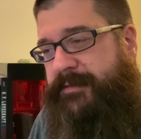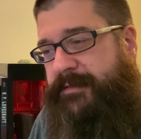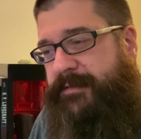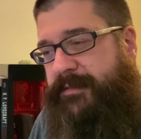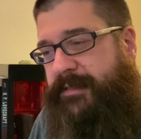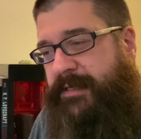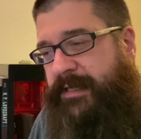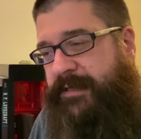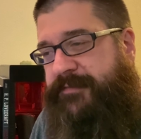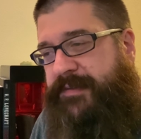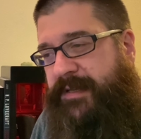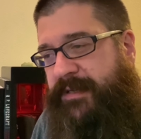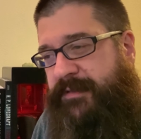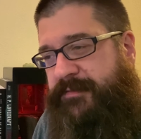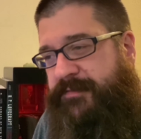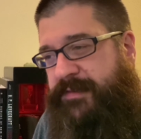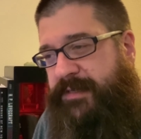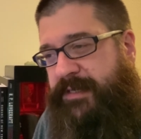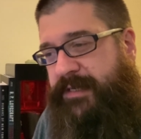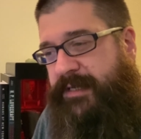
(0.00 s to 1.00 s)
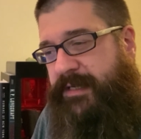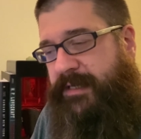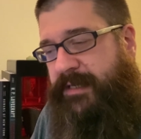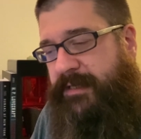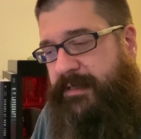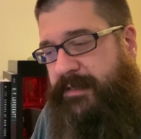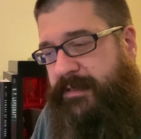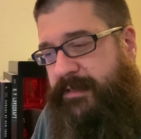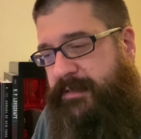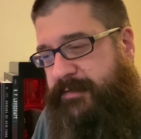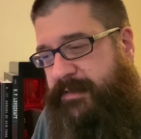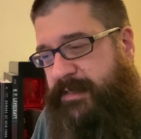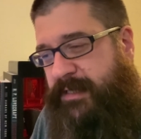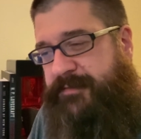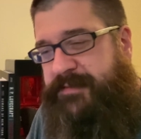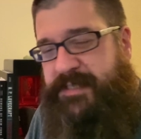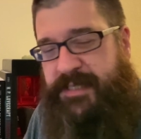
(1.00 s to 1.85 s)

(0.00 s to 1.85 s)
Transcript: I found very kind of